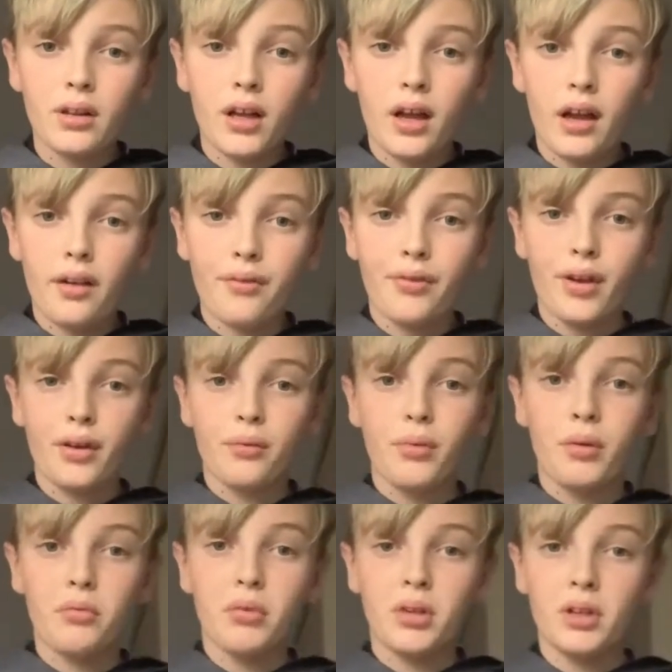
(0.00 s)
I think we
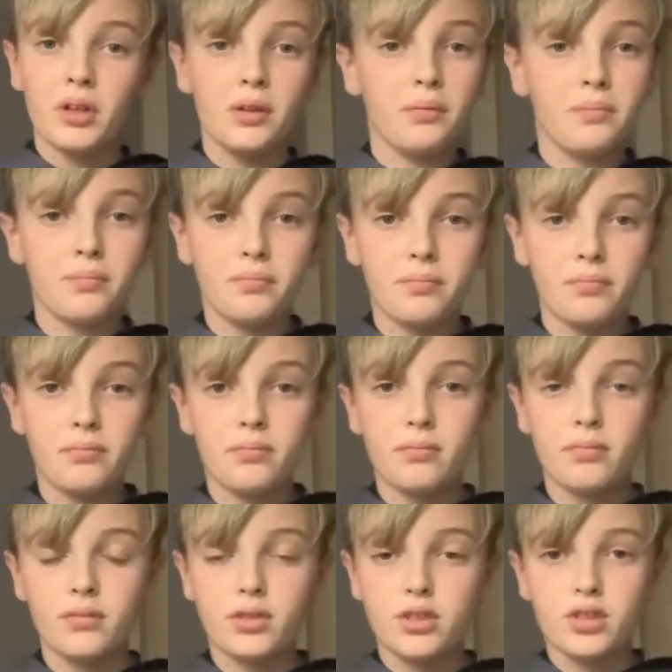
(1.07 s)
will.
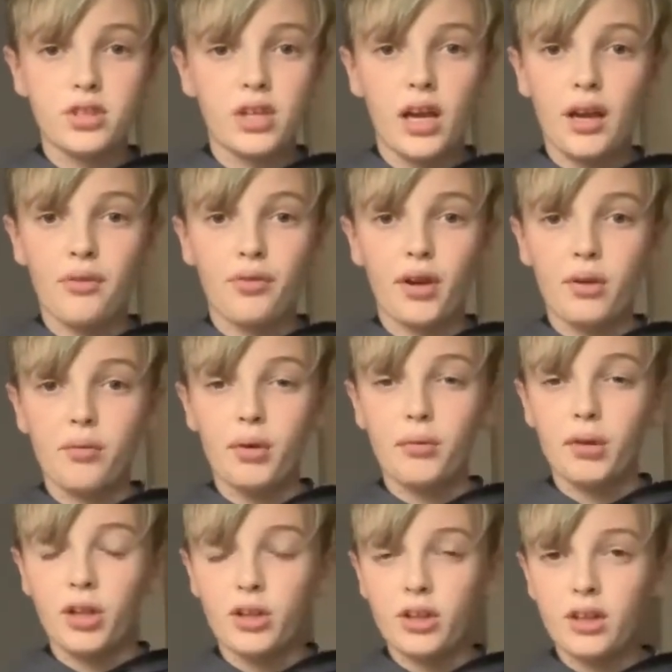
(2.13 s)
I think we
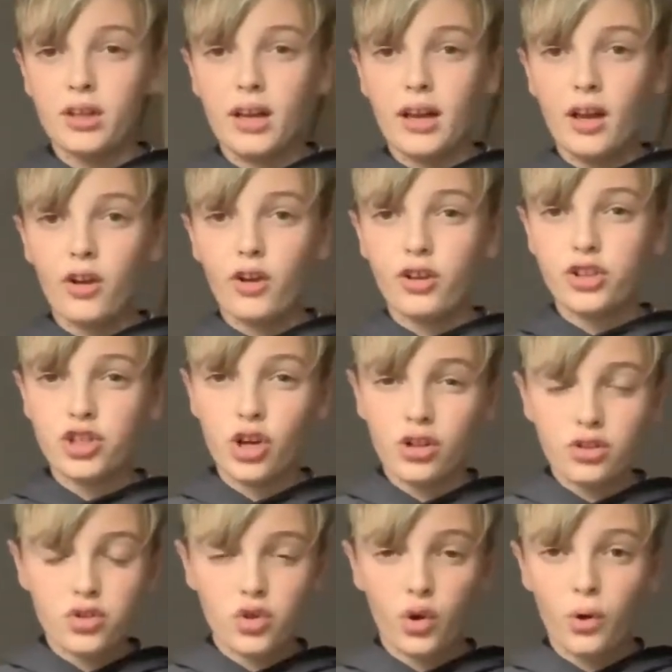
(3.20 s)
will urge on.
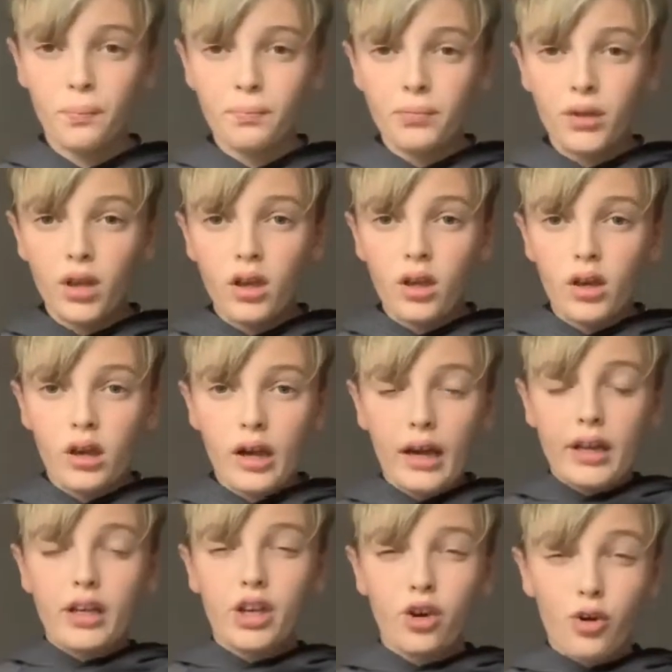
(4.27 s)
So I'm
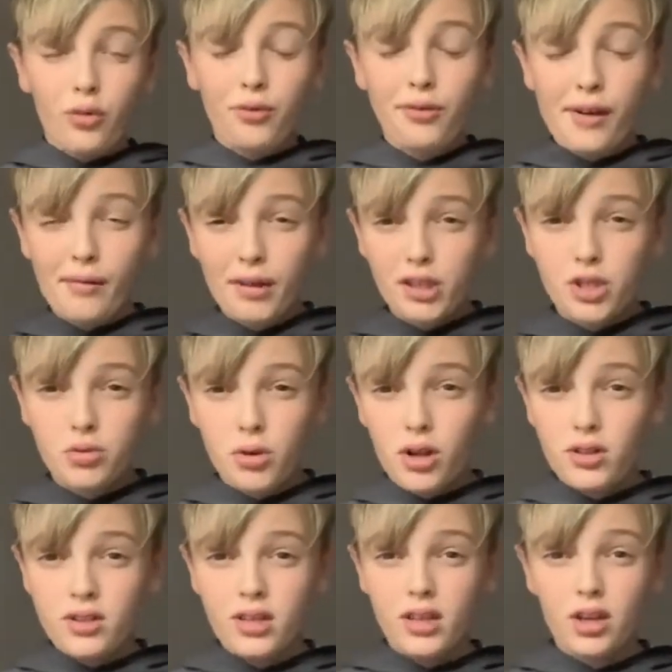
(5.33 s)
gonna go three one
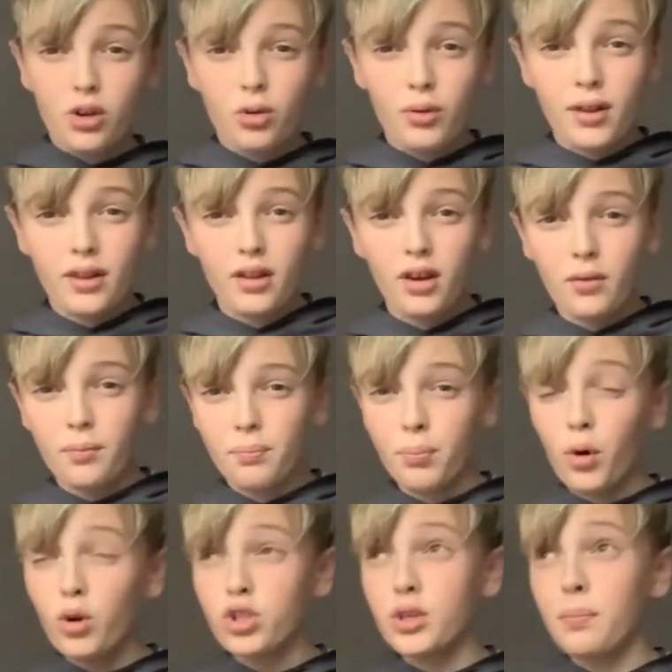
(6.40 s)
swans. I'm gonna go with
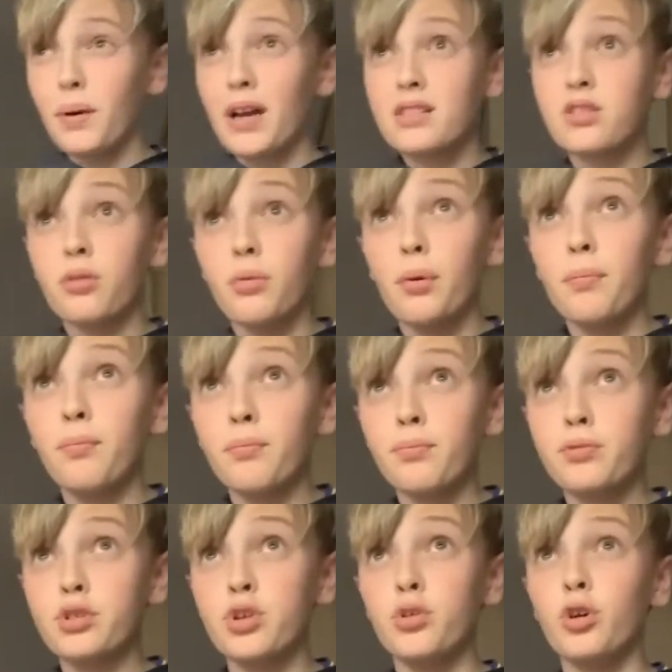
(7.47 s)
Borja Baston with
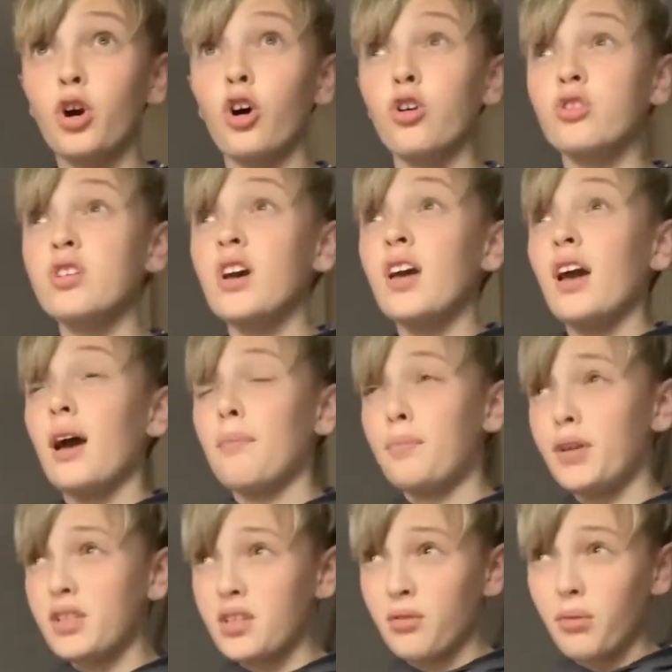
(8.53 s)
two goals and
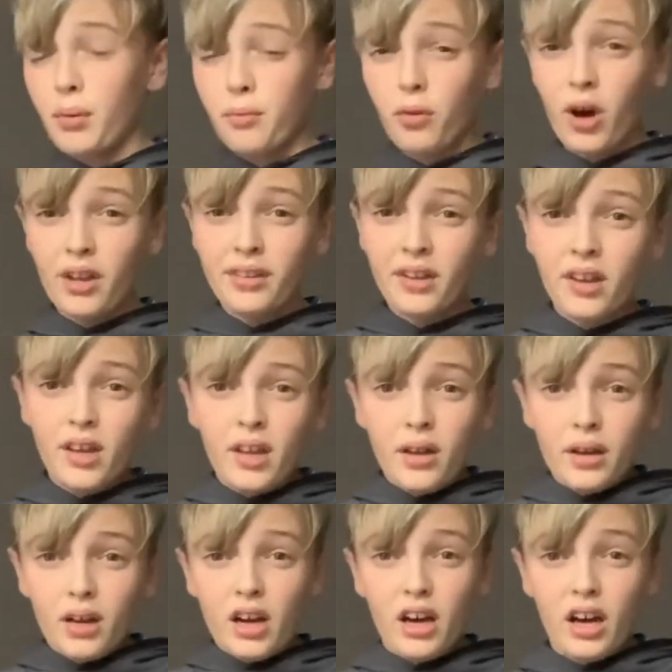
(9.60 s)
Pizza with one.
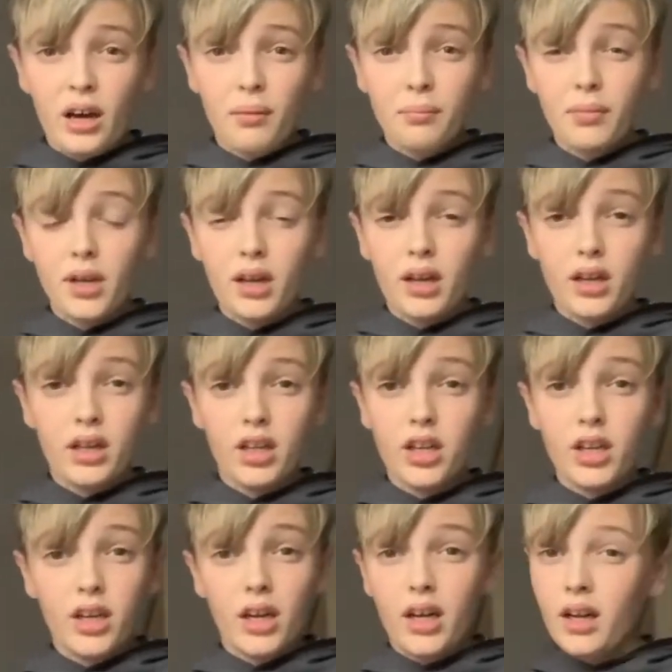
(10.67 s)
Um, I'm gonna.
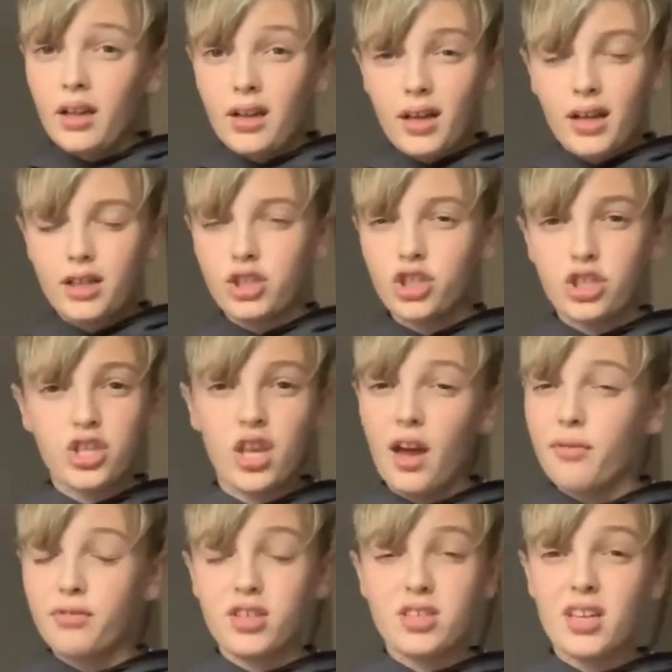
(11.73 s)
I just have
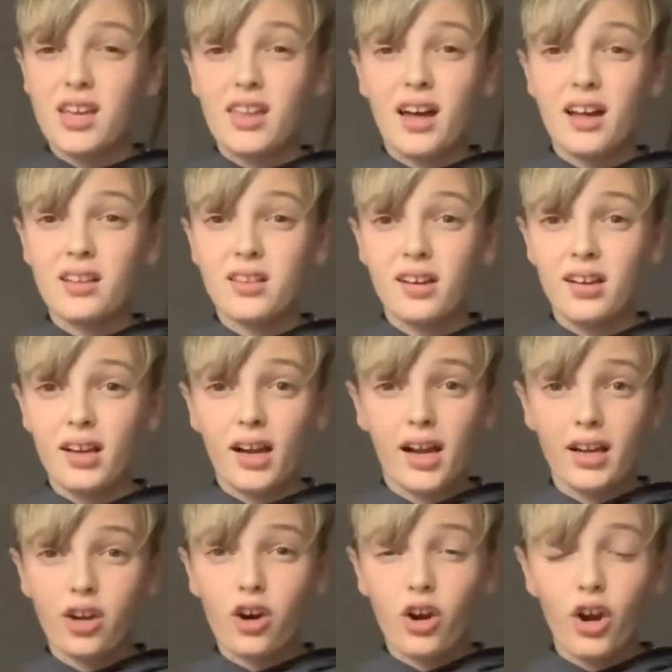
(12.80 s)
to say that. I, I
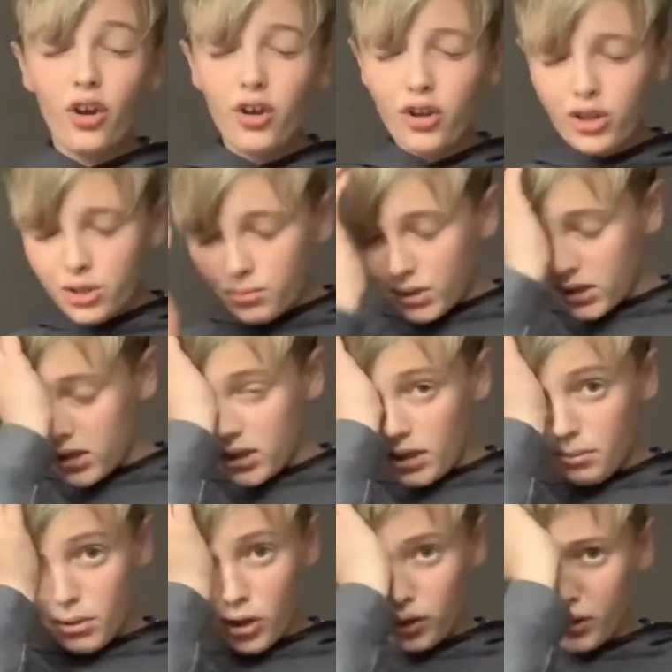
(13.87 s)
got to urge my team
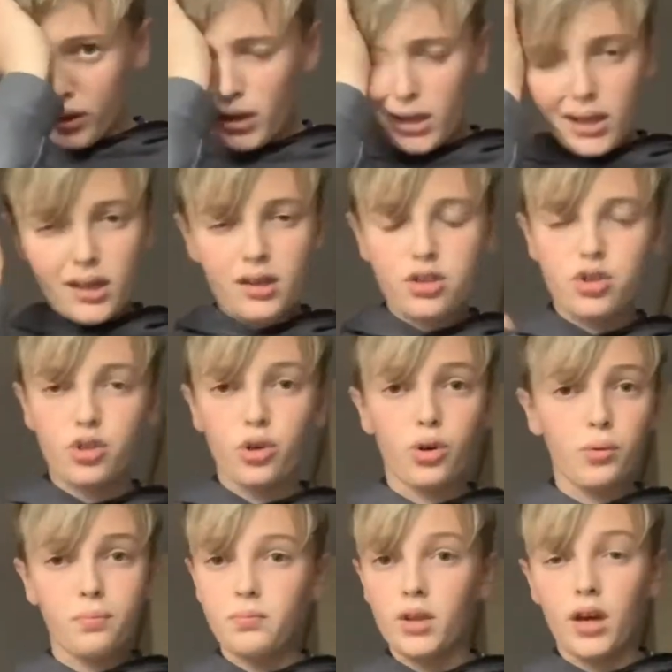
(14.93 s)
on.
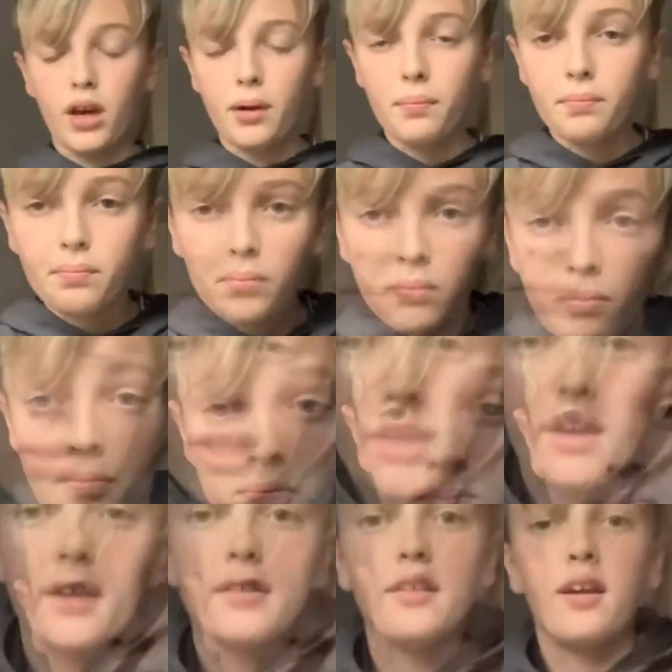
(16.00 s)
So, yeah, like
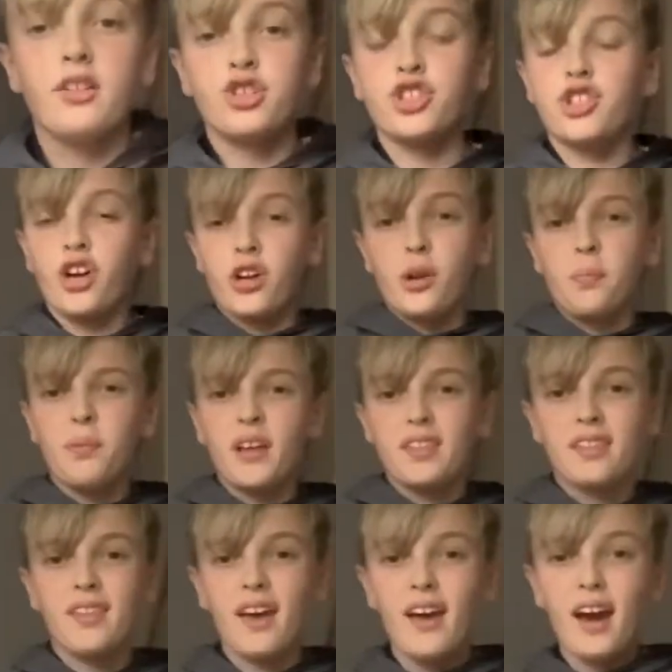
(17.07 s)
I touched on a bit
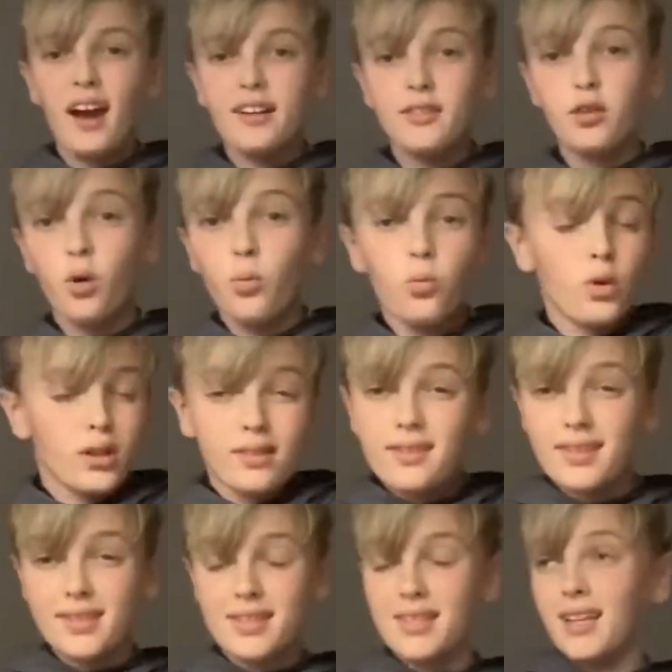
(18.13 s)
there, I don't want to
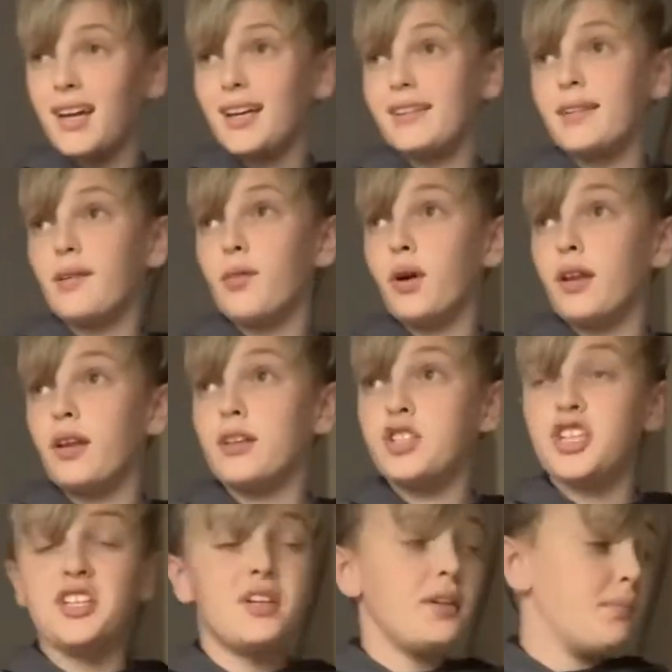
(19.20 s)
see, I don't want to
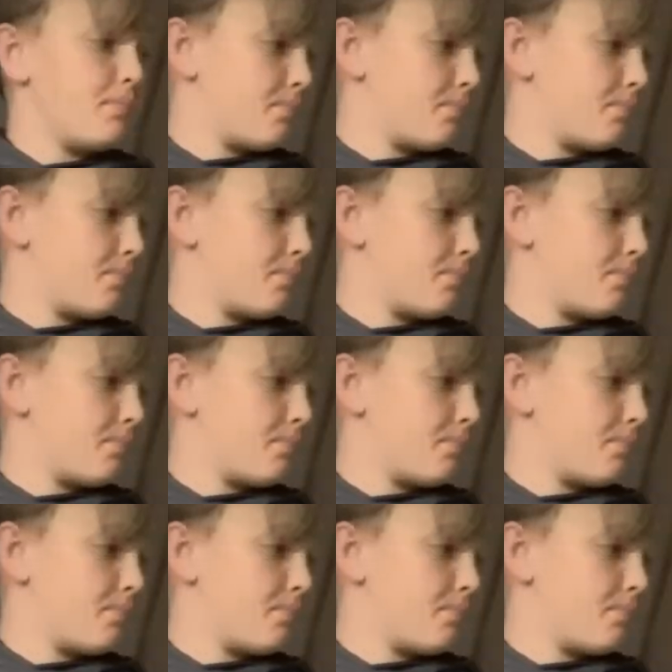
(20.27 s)
see,